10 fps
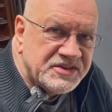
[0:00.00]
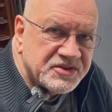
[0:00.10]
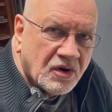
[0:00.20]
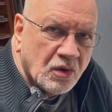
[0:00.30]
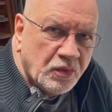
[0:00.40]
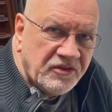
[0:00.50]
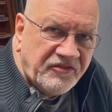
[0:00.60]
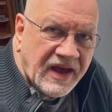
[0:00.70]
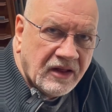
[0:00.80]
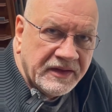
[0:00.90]
start with a
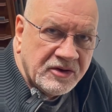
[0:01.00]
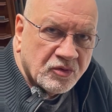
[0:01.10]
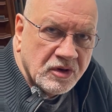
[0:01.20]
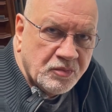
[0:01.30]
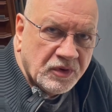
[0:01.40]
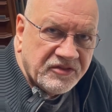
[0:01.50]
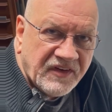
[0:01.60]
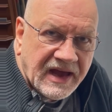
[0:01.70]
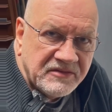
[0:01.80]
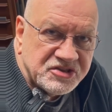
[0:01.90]
fouling group with
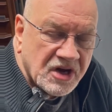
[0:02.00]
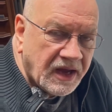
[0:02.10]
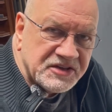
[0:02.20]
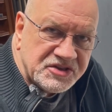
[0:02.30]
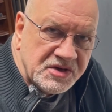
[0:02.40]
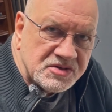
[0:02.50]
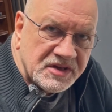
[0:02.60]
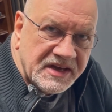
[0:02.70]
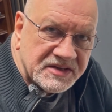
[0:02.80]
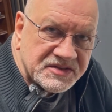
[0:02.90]
five shots.
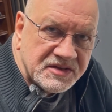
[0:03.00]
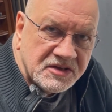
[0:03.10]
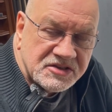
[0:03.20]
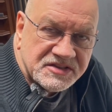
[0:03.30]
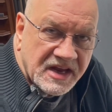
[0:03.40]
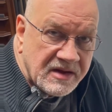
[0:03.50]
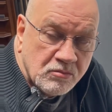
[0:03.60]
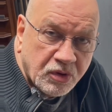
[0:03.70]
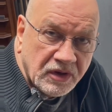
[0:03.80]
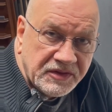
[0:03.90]
Usually it's the
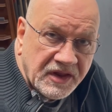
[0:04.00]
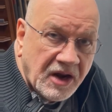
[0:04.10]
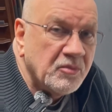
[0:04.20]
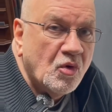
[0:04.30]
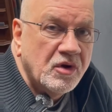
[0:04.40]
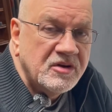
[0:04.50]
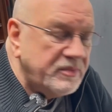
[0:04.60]
same bullet that I'm going to